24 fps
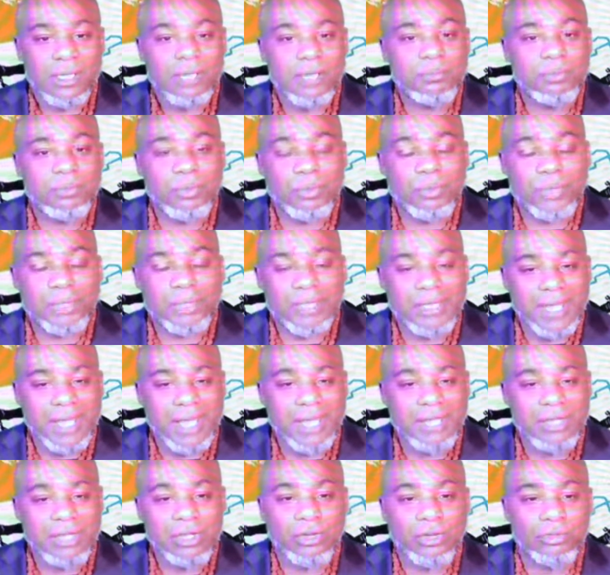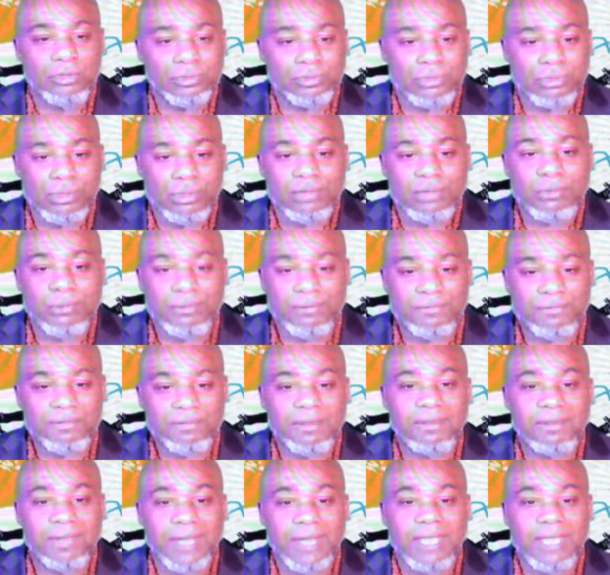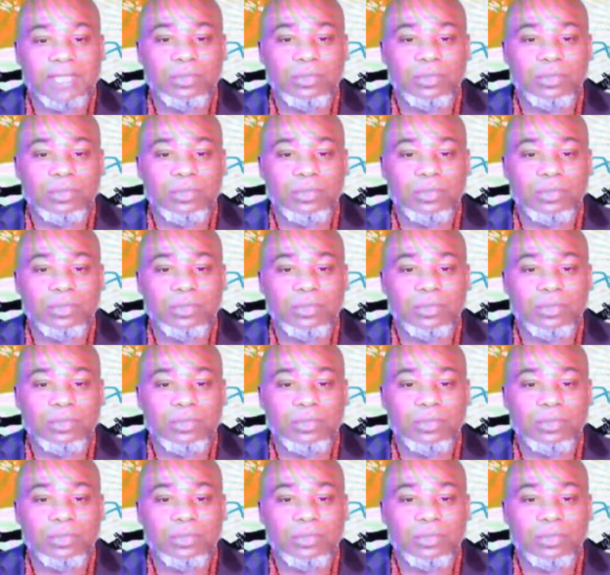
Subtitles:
but we cannot go through it if we feel like